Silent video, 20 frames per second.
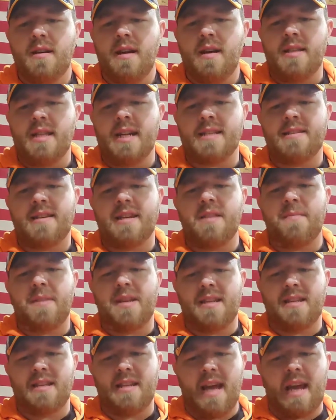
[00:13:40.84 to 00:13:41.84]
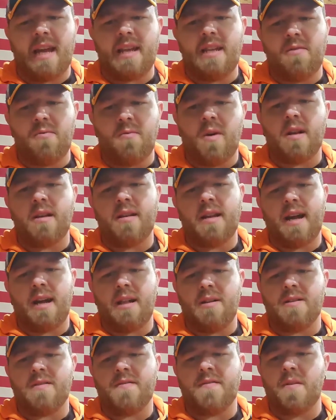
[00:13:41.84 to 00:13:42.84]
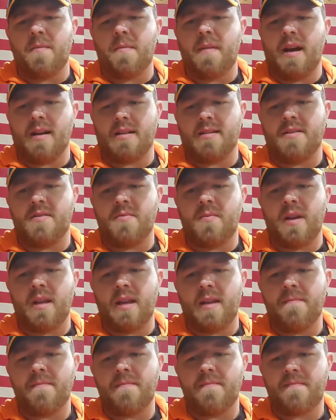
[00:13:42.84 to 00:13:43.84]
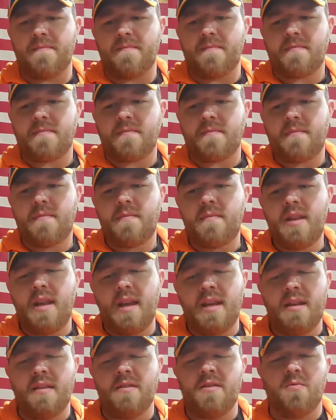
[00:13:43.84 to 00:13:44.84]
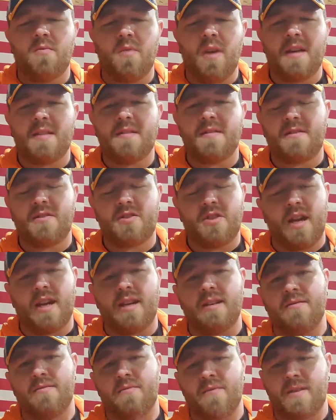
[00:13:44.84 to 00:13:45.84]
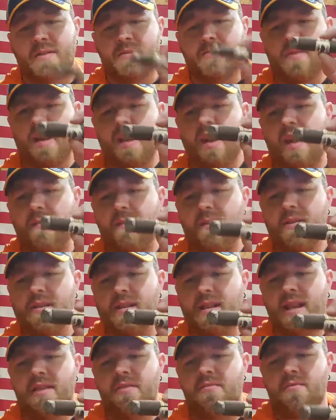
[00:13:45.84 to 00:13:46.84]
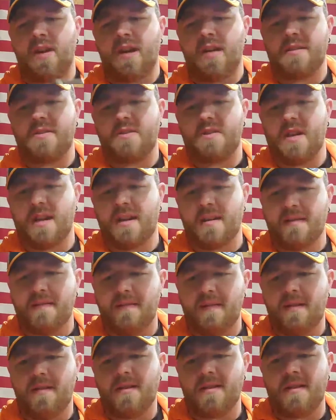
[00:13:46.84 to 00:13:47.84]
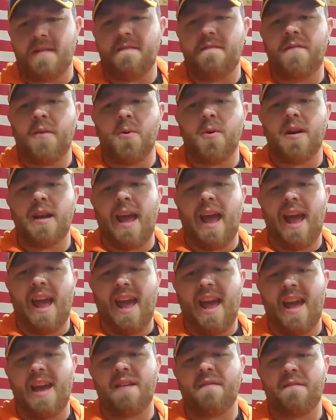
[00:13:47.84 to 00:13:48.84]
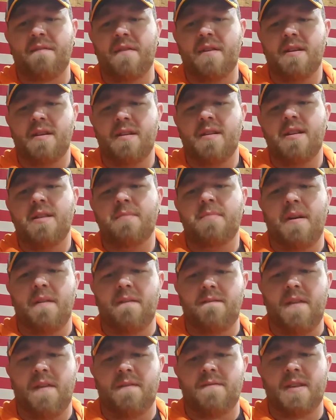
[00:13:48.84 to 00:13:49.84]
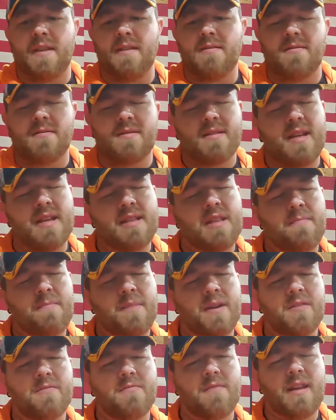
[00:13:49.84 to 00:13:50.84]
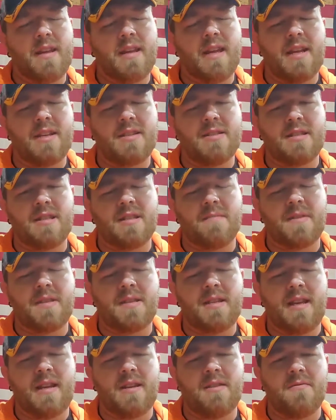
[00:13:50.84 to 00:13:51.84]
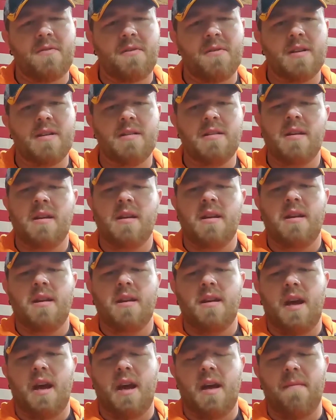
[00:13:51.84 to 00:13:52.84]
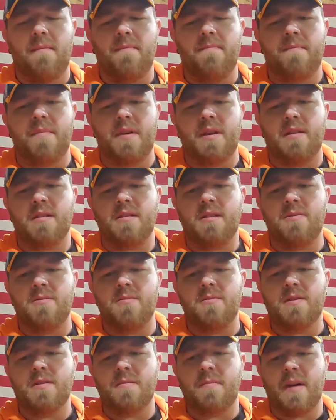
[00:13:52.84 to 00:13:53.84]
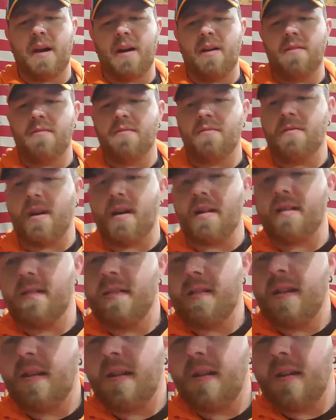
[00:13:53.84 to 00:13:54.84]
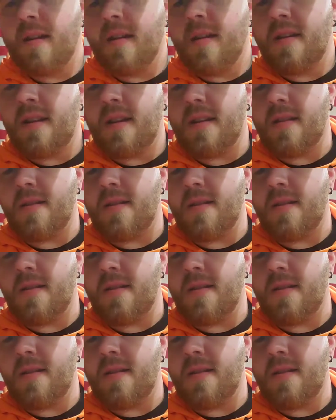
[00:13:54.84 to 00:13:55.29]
and that's going to be $91 for a box of 20. And then the Rothschild, which is what I have here today, the Rothschild, is a 4 1/2 by 50. So slightly bigger ring gauge than the Petite Corona, but you lose about, what? You